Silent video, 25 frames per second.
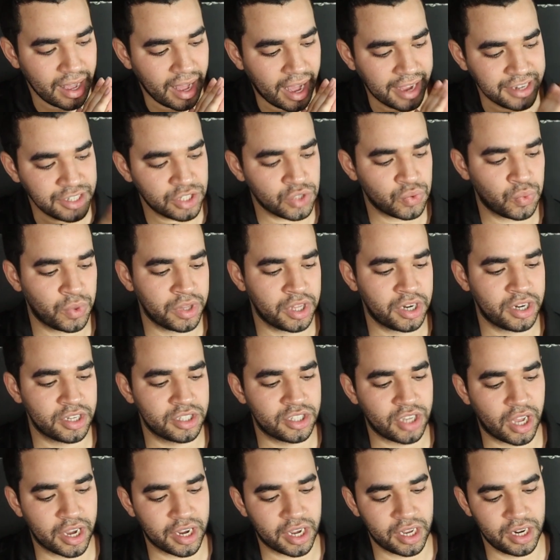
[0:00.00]
I just wanted
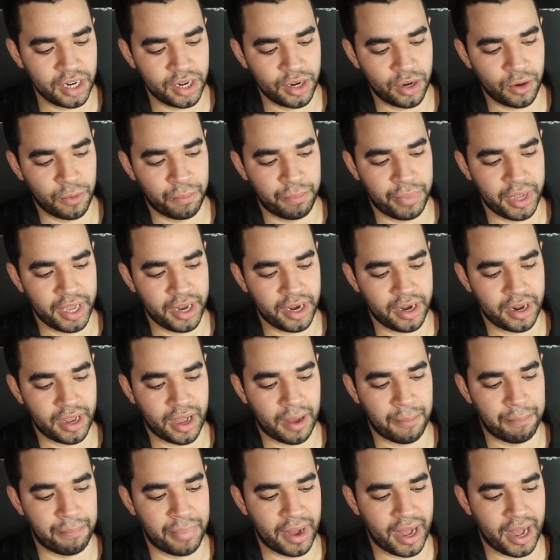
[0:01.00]
to talk a little bit
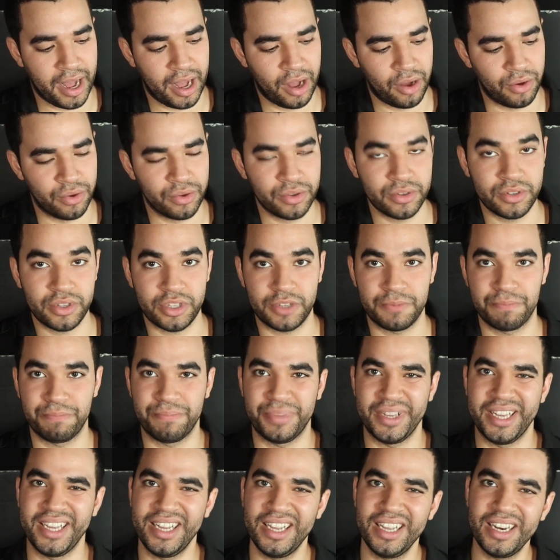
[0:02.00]
about
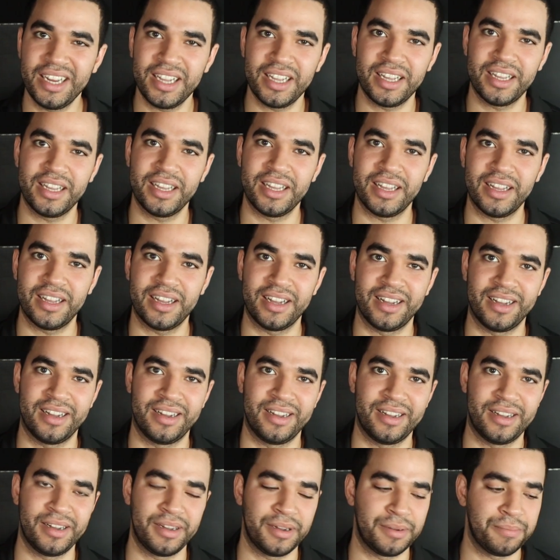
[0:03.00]
speed
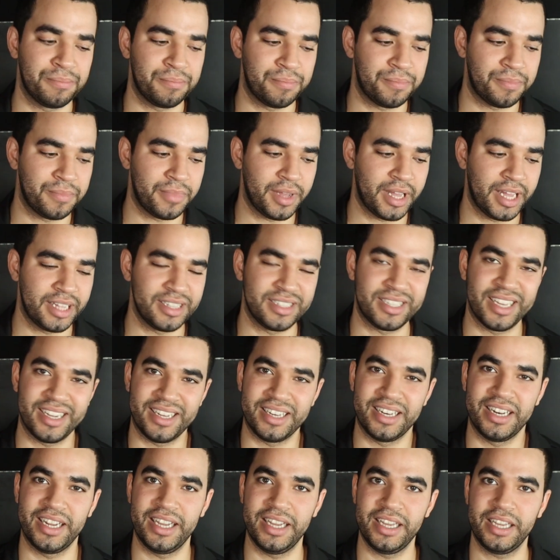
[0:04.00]
and
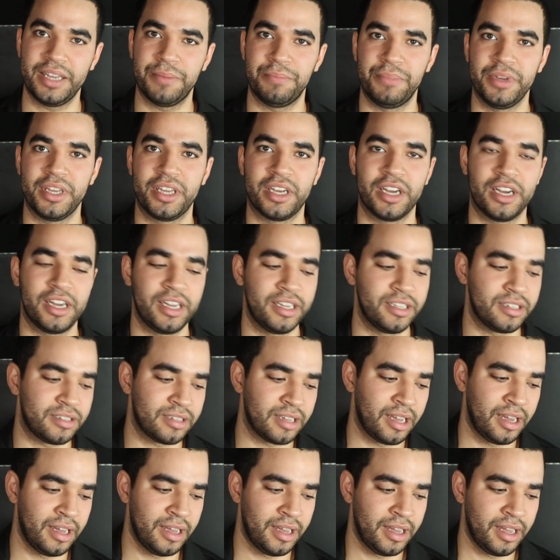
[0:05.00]
technique,
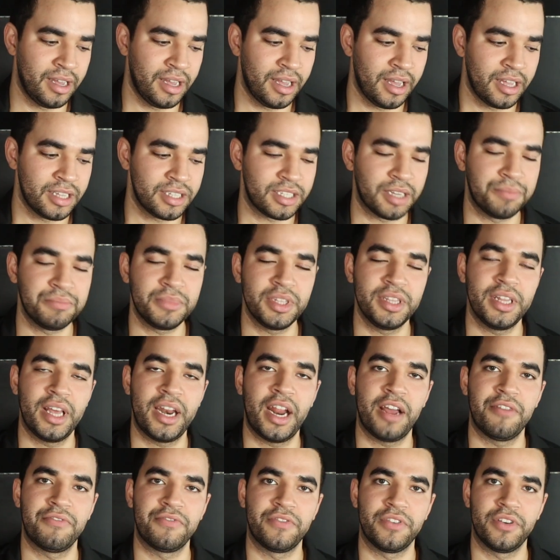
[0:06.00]
because something
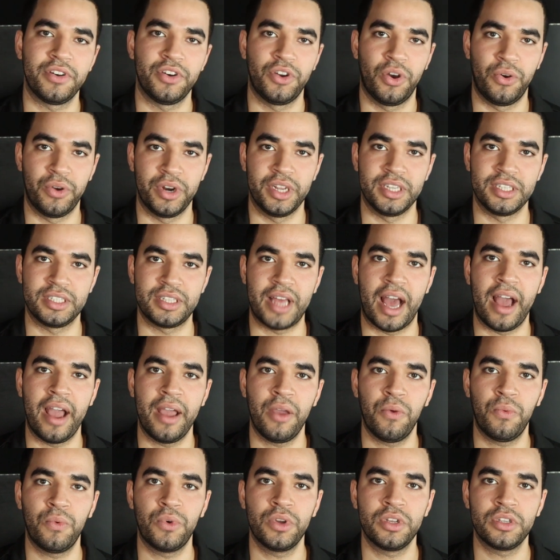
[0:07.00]
that I've noticed,
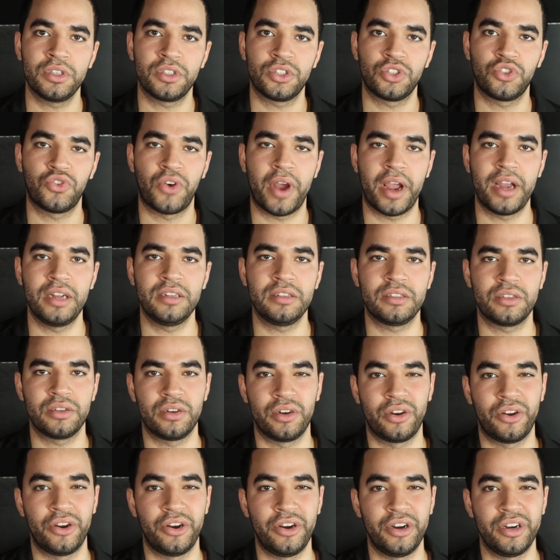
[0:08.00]
I was trying to
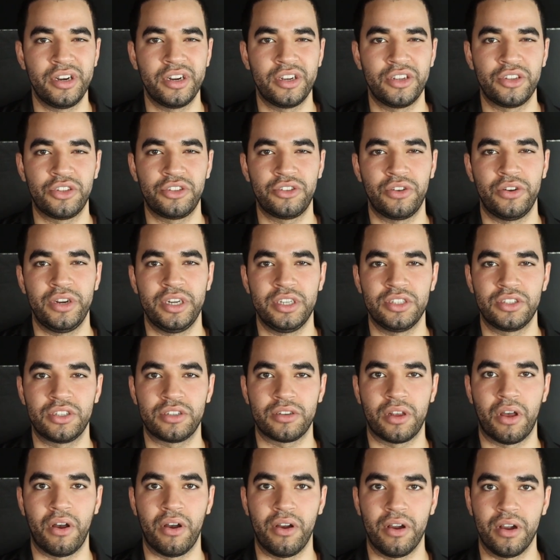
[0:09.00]
learn a certain
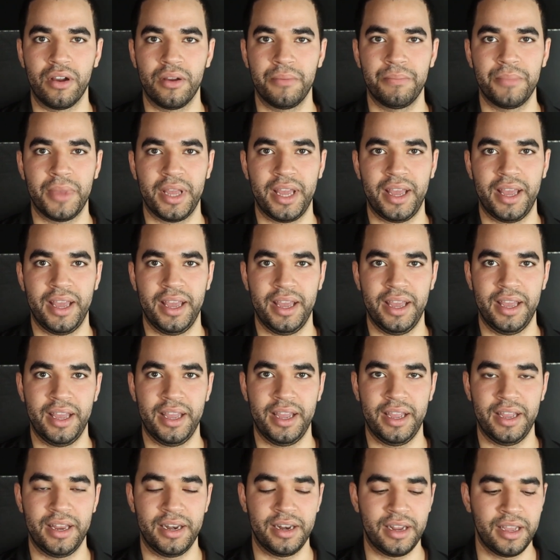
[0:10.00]
song
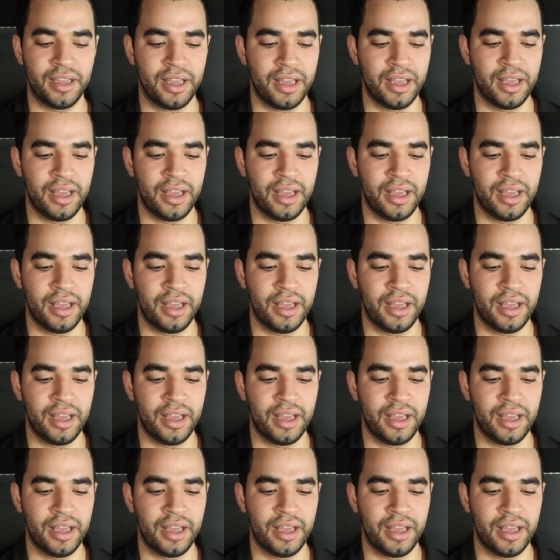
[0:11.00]
and